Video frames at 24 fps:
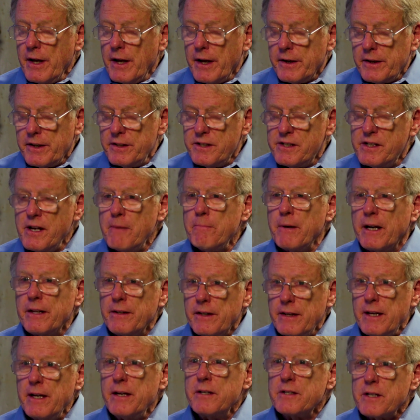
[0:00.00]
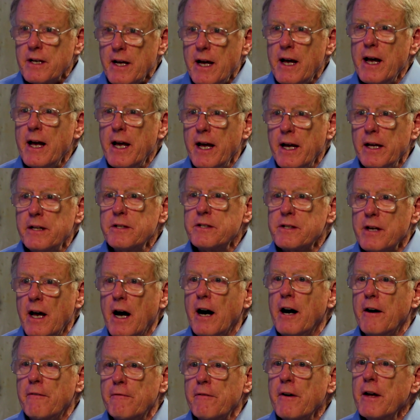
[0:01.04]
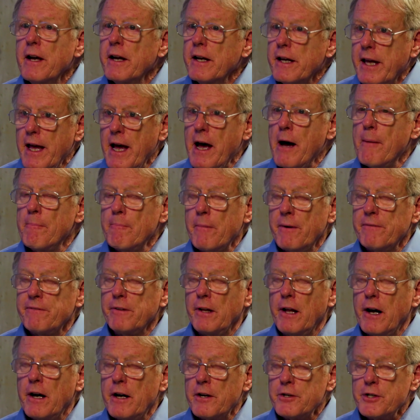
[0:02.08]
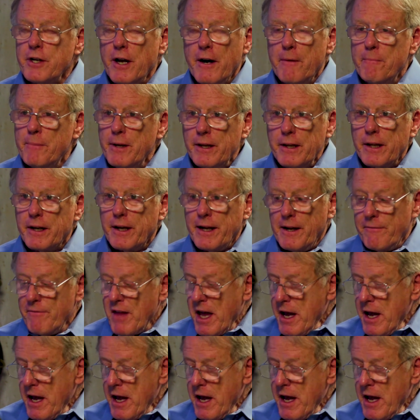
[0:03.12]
exhibit these kinds of camouflage ability.